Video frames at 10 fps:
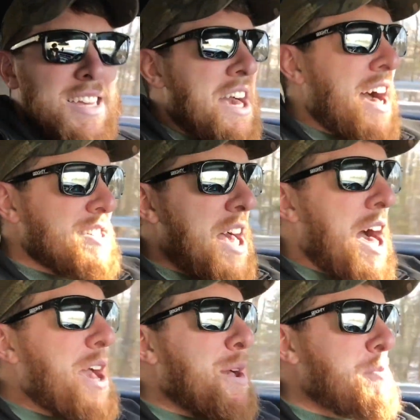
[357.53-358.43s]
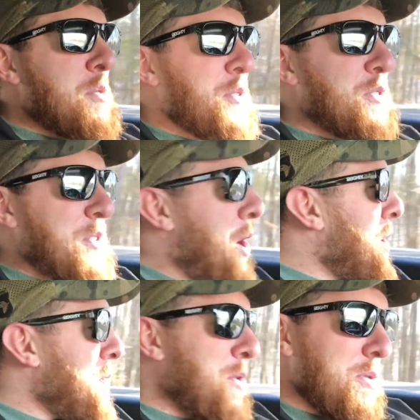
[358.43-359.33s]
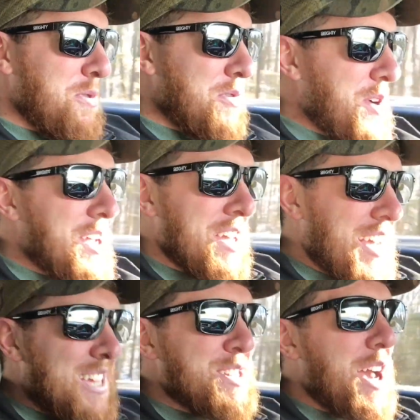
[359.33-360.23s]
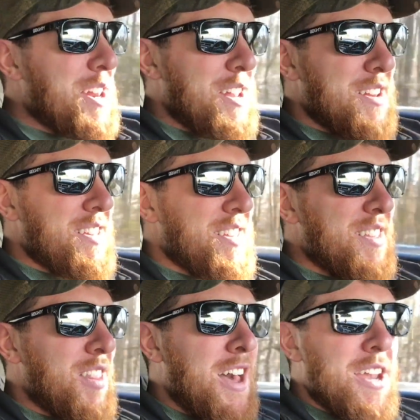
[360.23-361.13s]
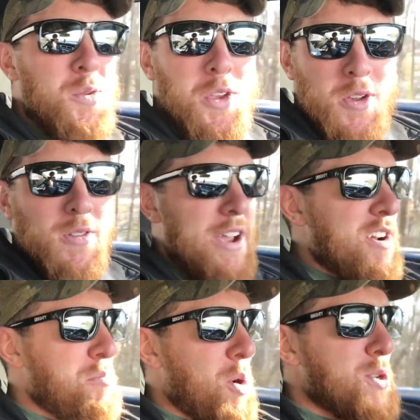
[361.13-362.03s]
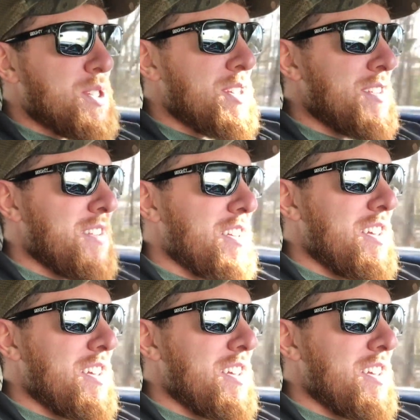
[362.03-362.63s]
Guys, I am so freaking excited. Like, when you're there in person,